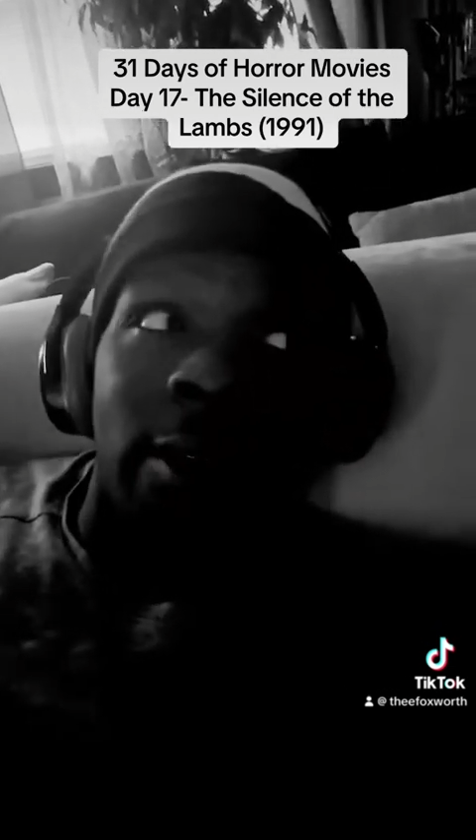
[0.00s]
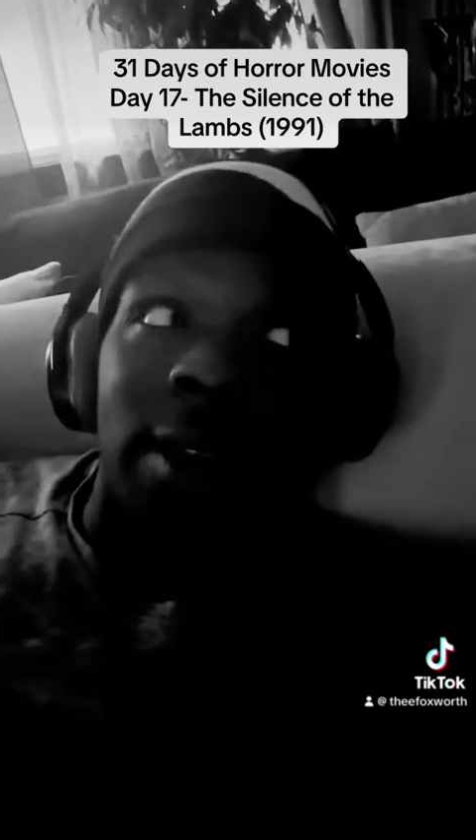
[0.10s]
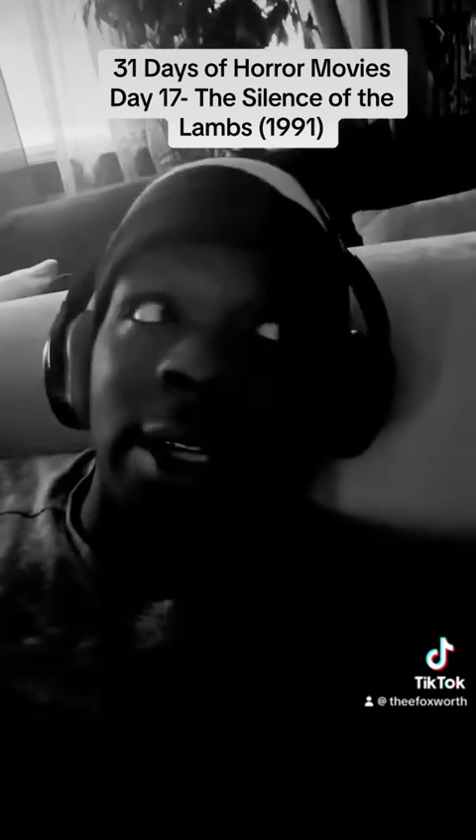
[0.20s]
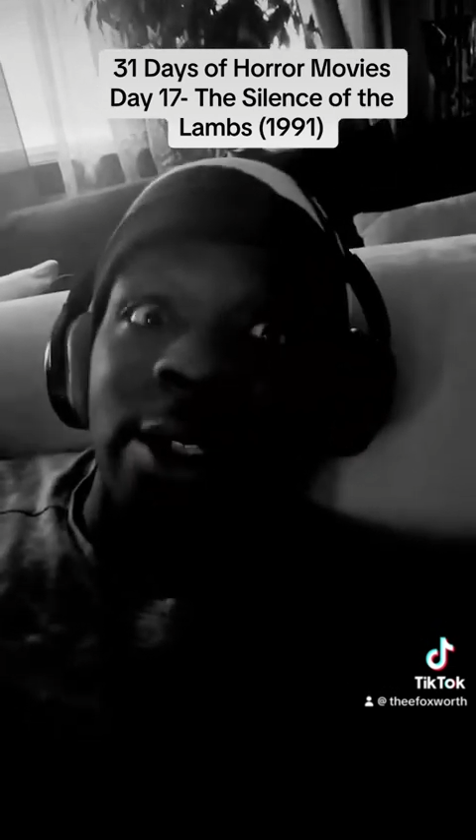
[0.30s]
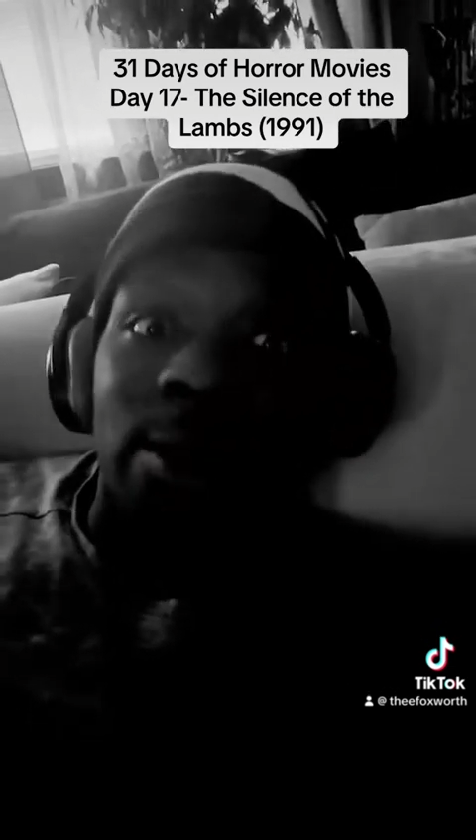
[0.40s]

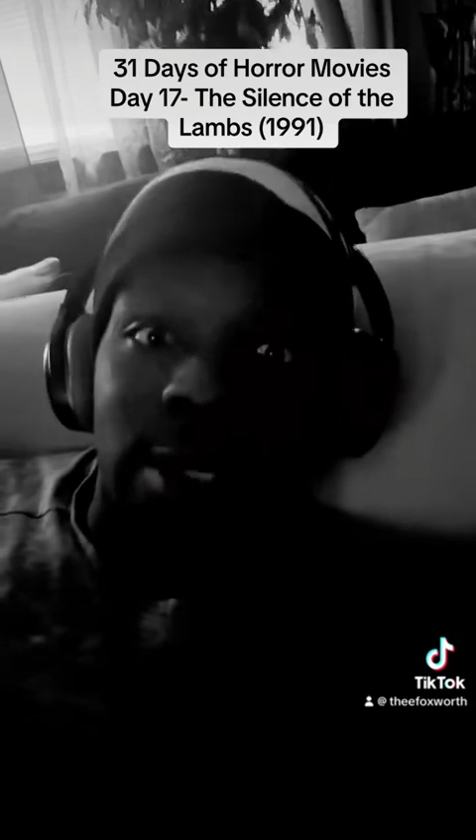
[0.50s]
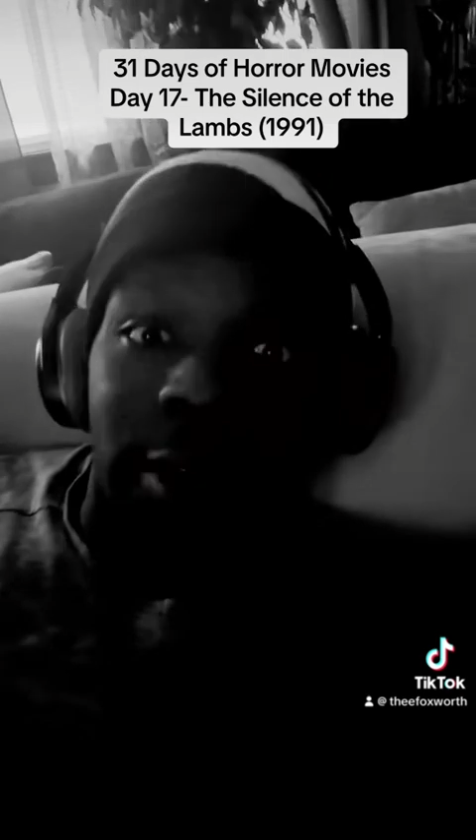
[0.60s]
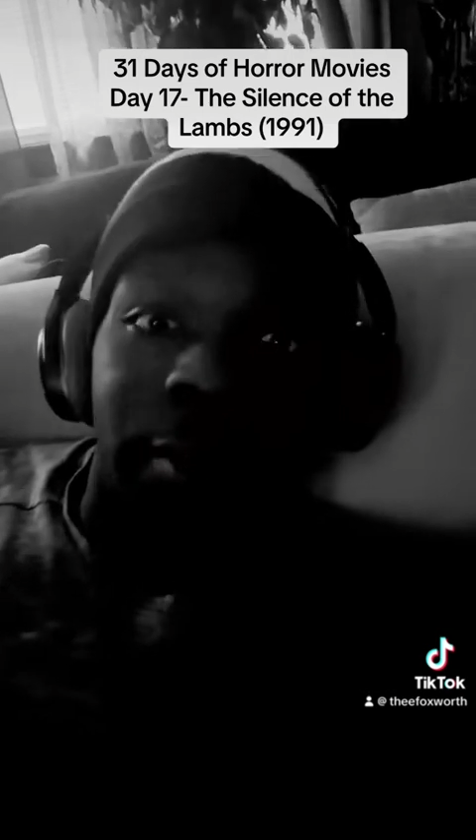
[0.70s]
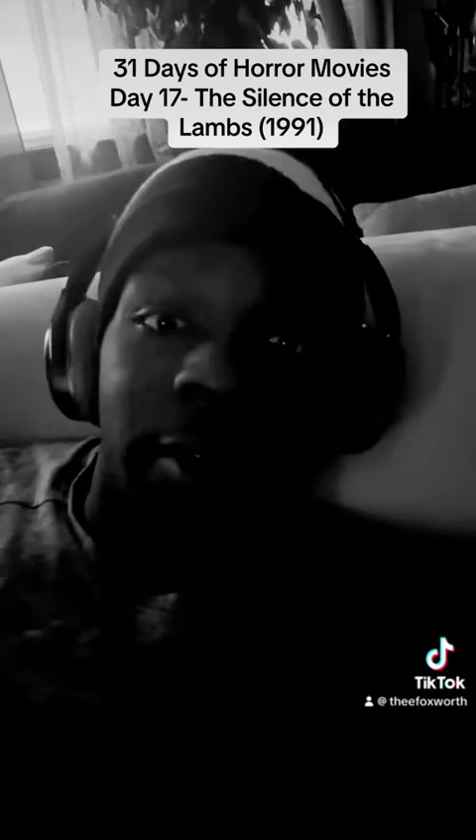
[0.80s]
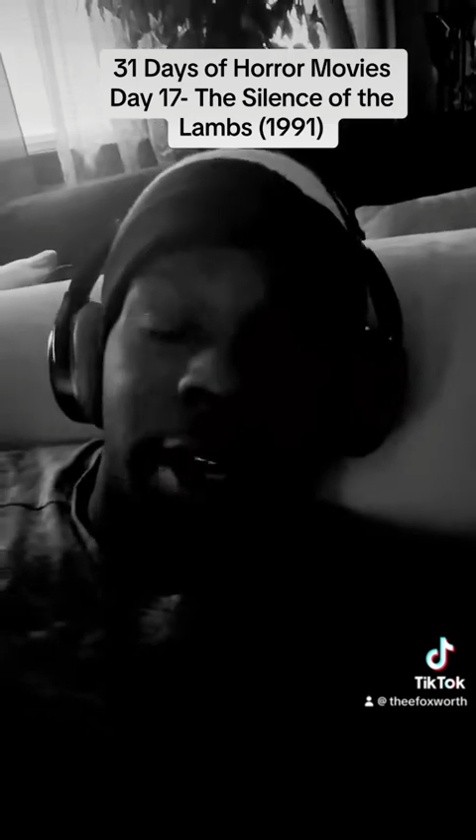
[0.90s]
this new
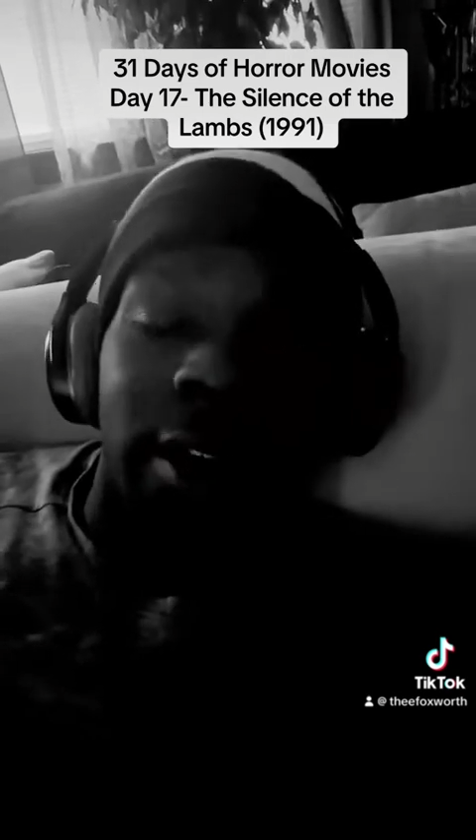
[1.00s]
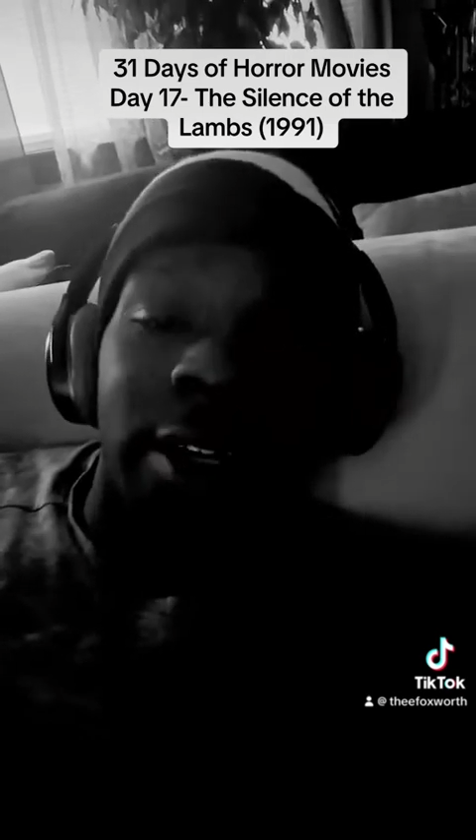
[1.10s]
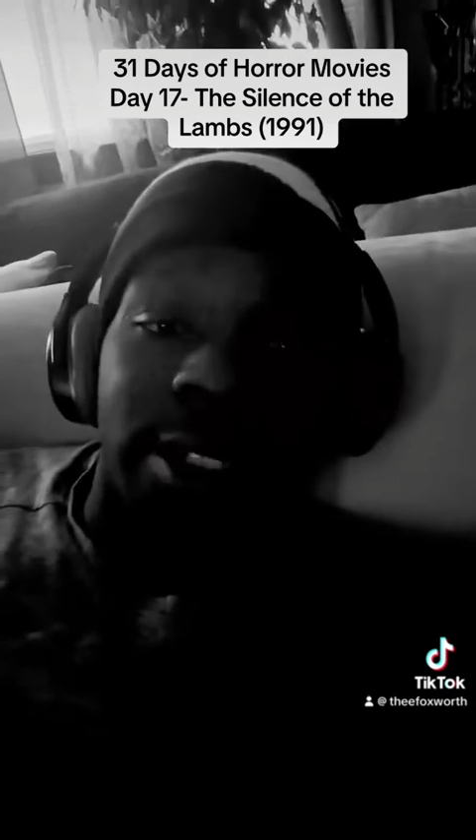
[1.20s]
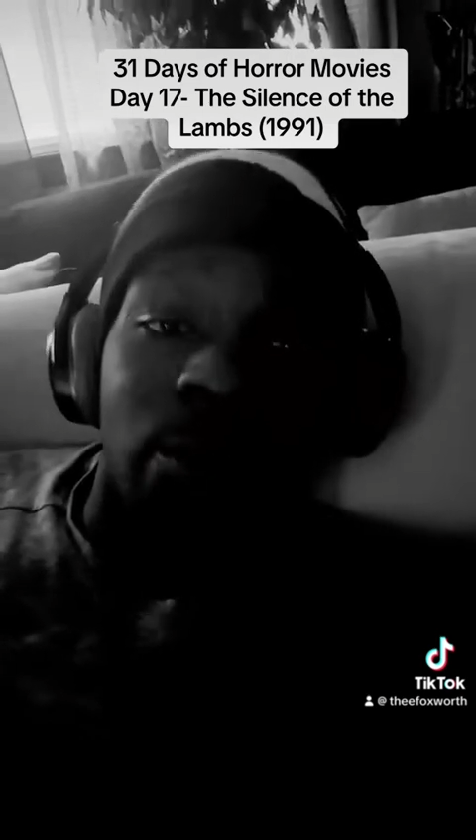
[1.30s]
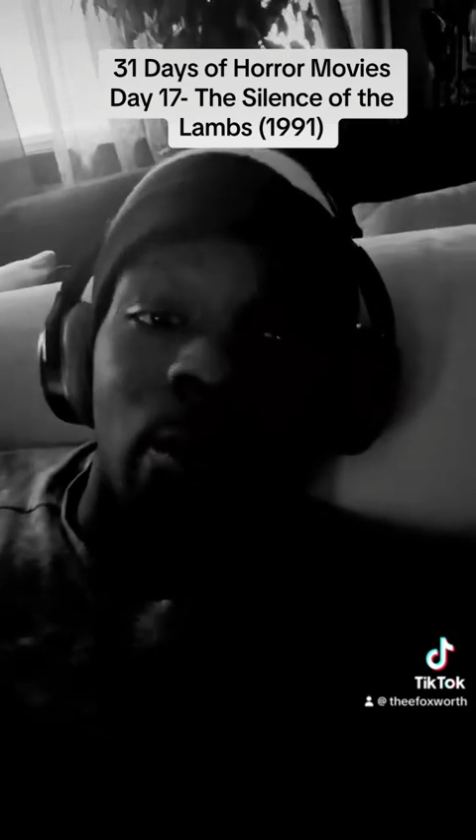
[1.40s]
serial killer,
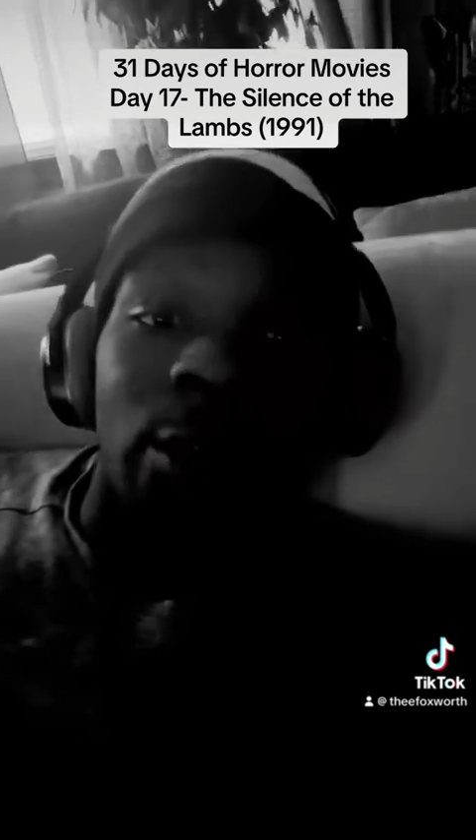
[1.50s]
is the one